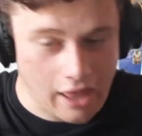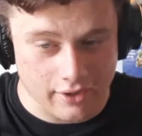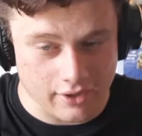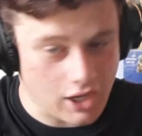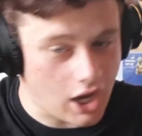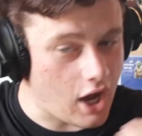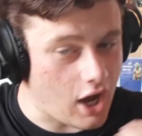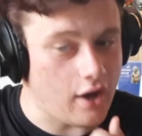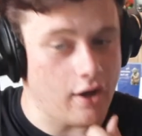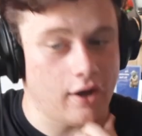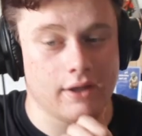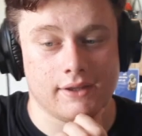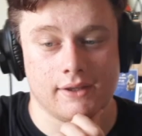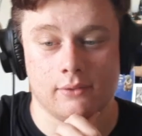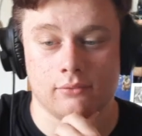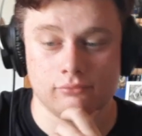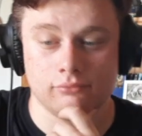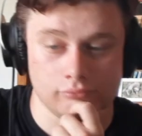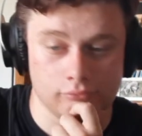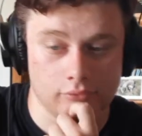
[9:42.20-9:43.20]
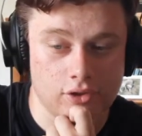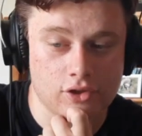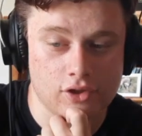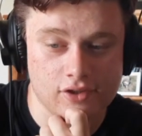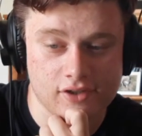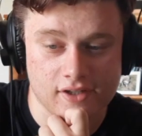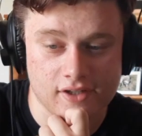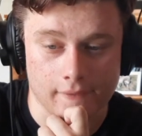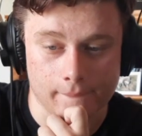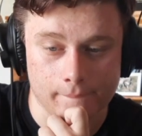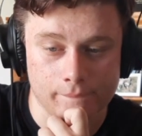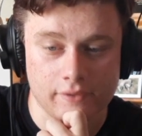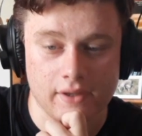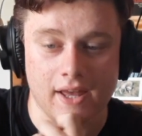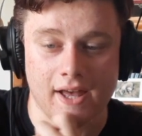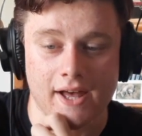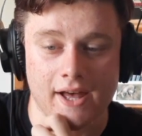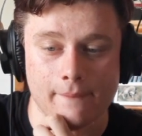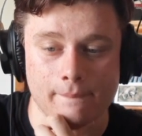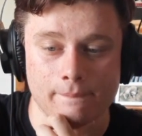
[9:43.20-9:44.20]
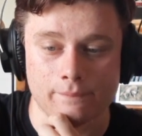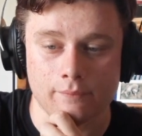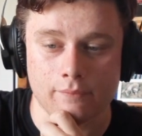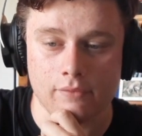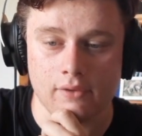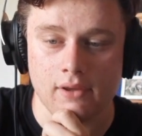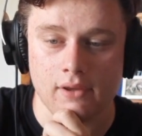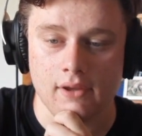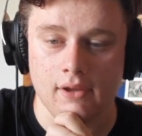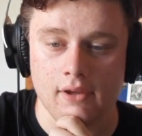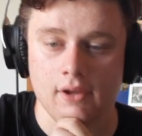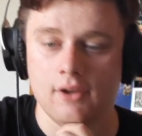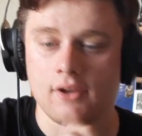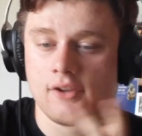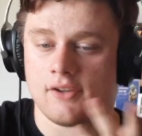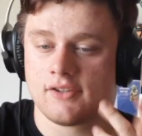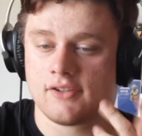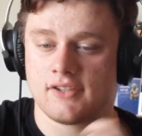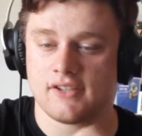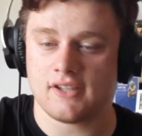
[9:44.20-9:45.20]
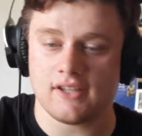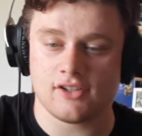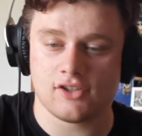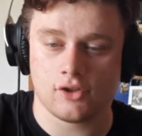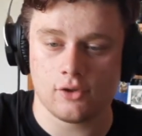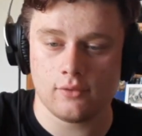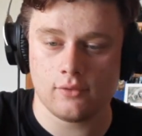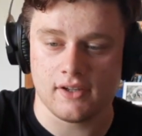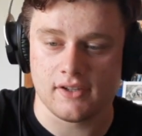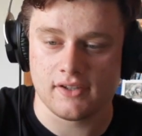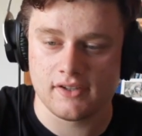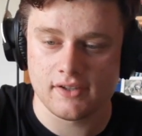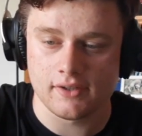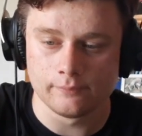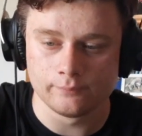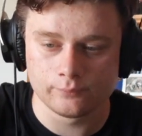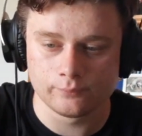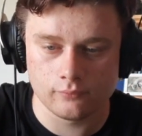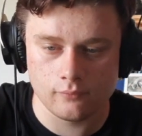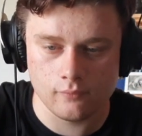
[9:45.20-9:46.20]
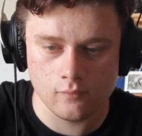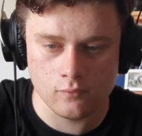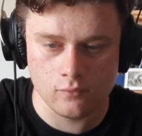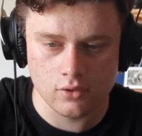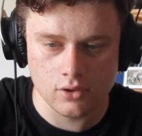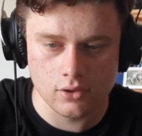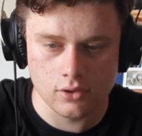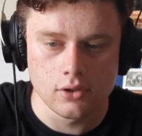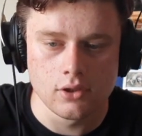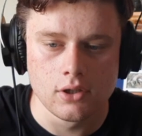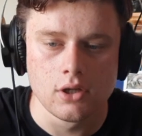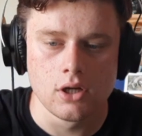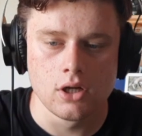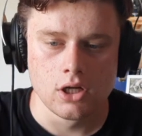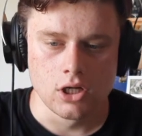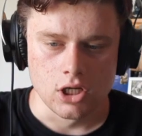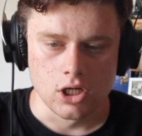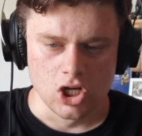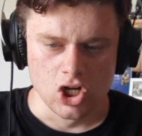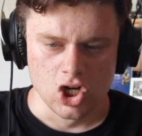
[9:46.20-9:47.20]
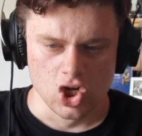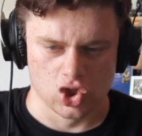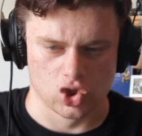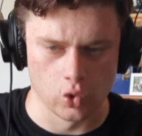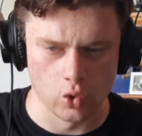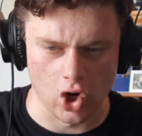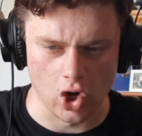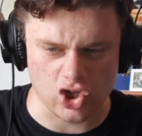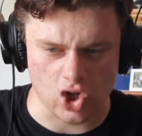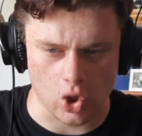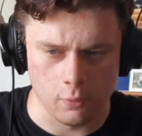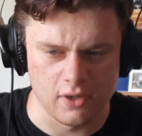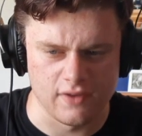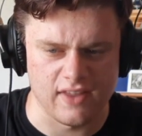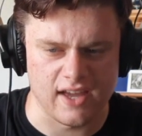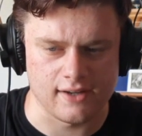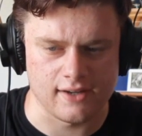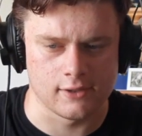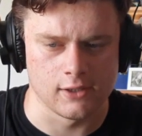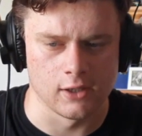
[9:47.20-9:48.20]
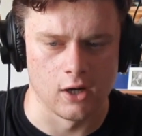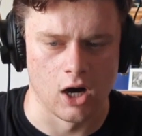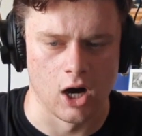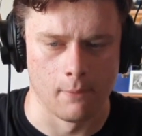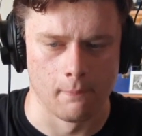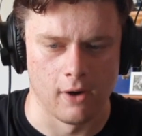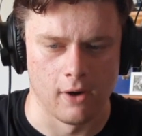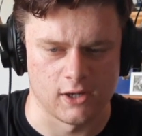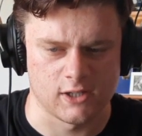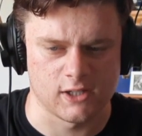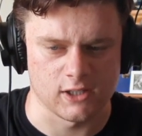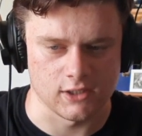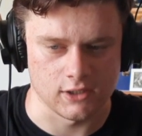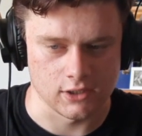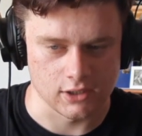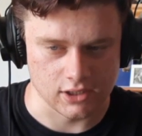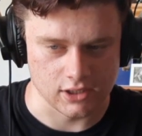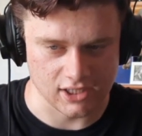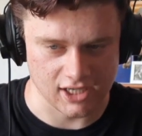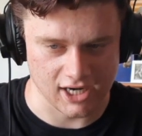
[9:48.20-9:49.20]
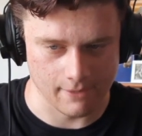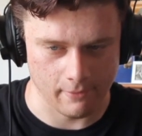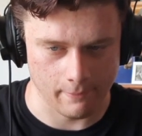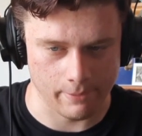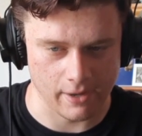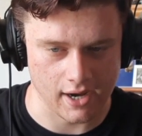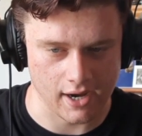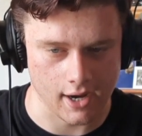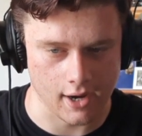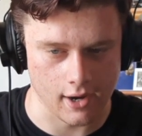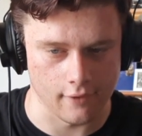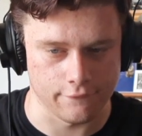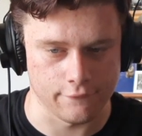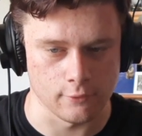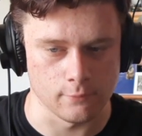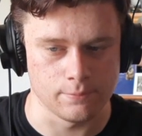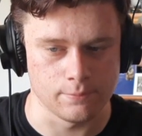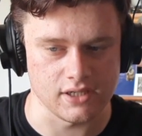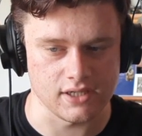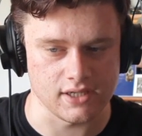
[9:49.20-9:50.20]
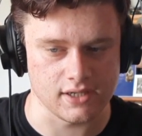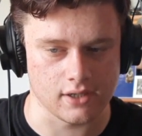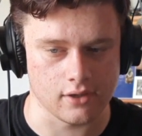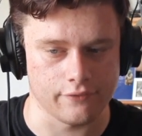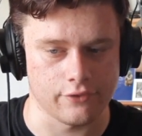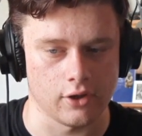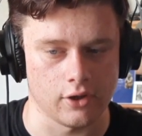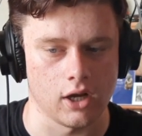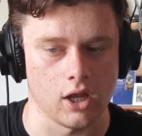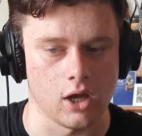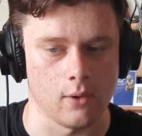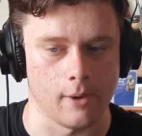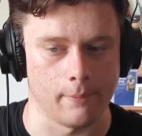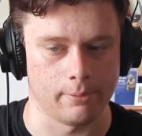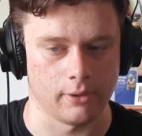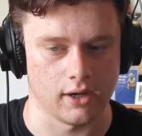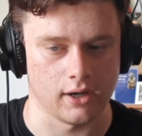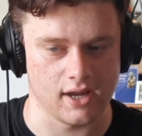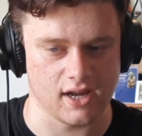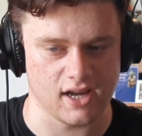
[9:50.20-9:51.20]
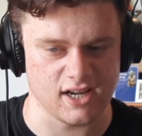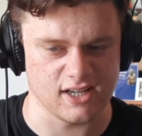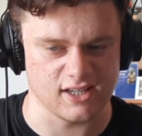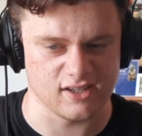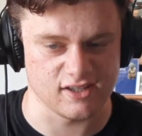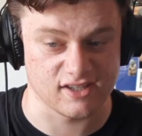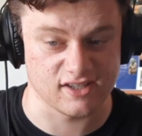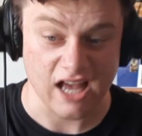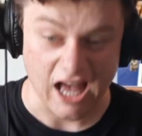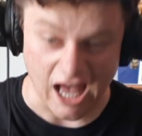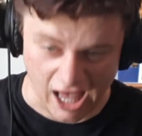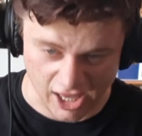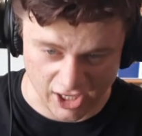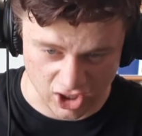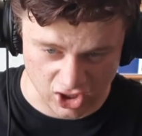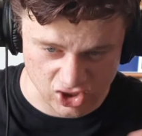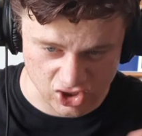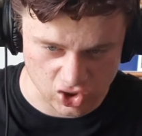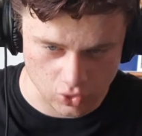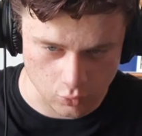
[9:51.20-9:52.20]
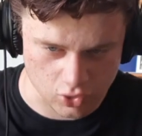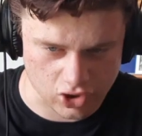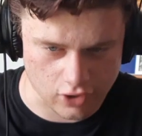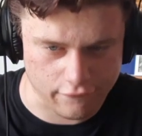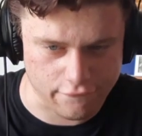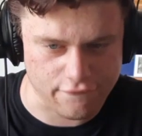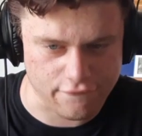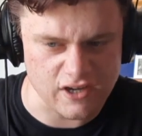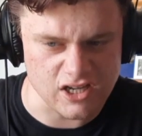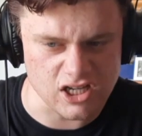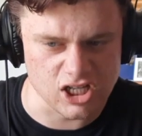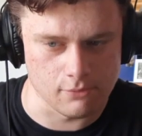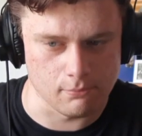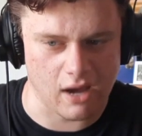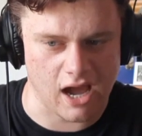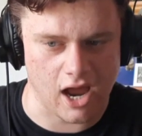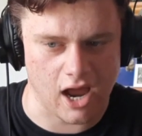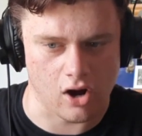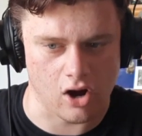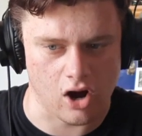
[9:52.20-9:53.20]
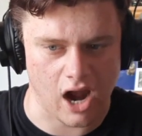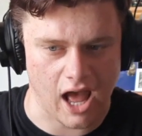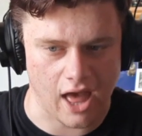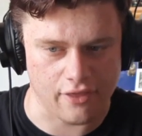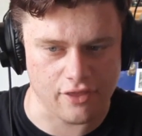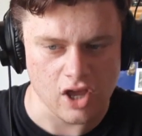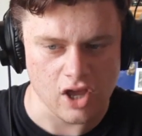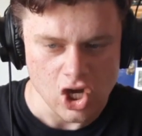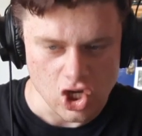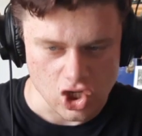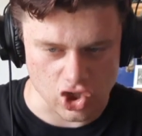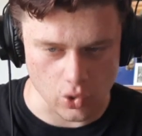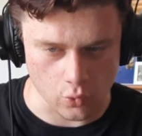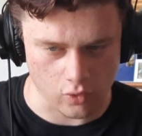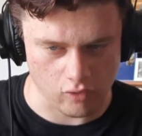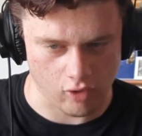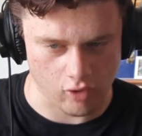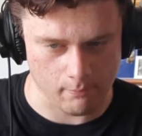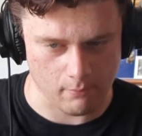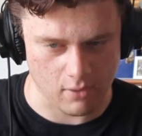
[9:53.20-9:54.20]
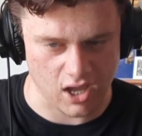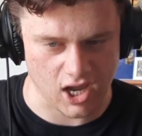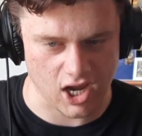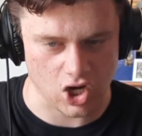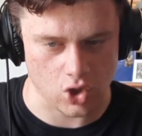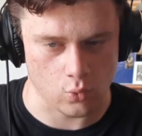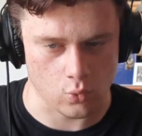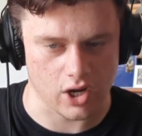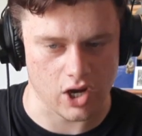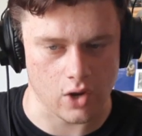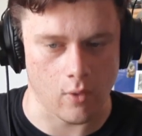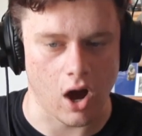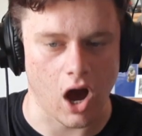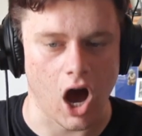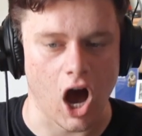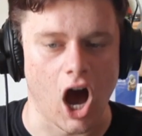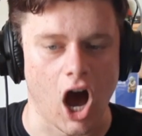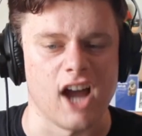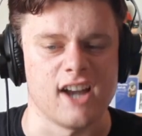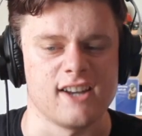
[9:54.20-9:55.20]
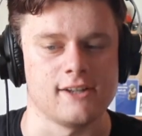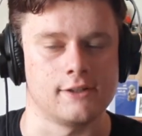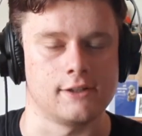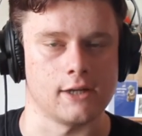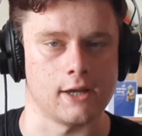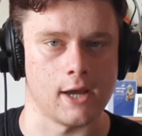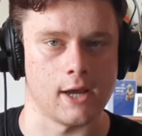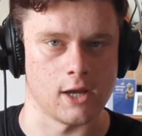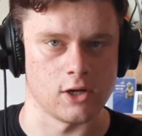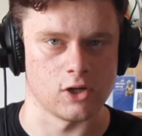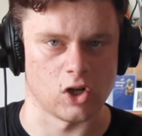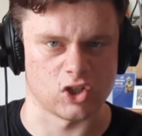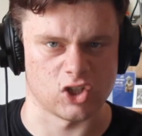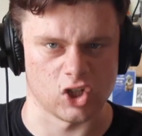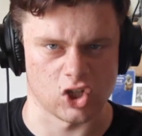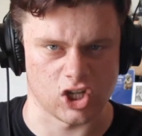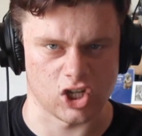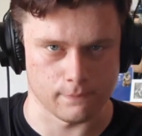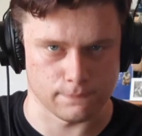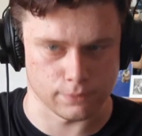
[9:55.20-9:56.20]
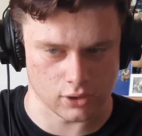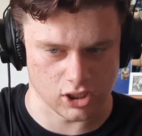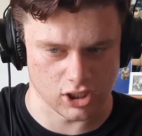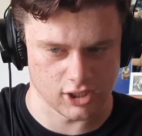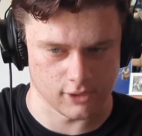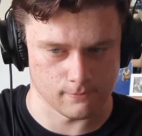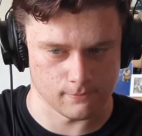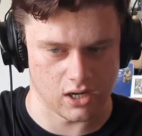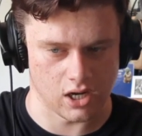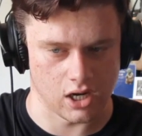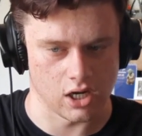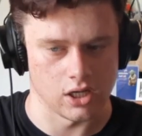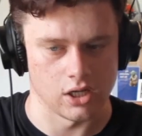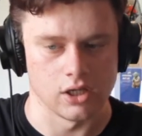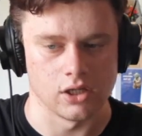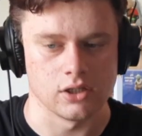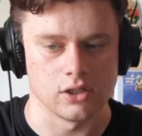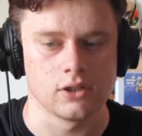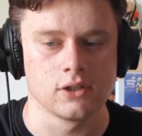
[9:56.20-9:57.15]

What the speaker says: Yeah, interesting. So let's do this. Do not open that door, mortal. I am a powerful being of the lower planes, and unless you wish to feel my wrath, you will remain where you are and dare not look upon me.